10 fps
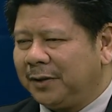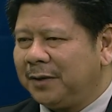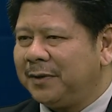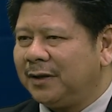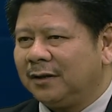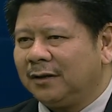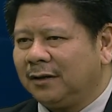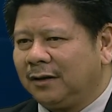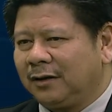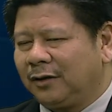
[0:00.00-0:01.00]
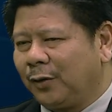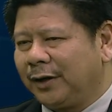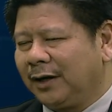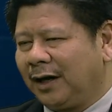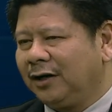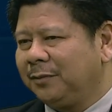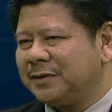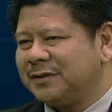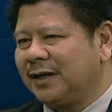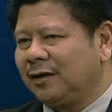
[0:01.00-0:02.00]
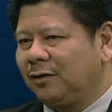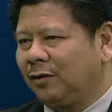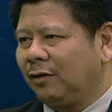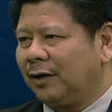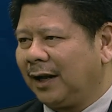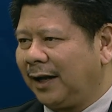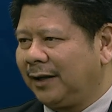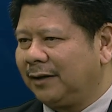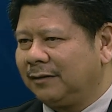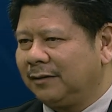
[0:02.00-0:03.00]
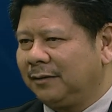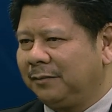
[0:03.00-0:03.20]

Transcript: maybe going 100% online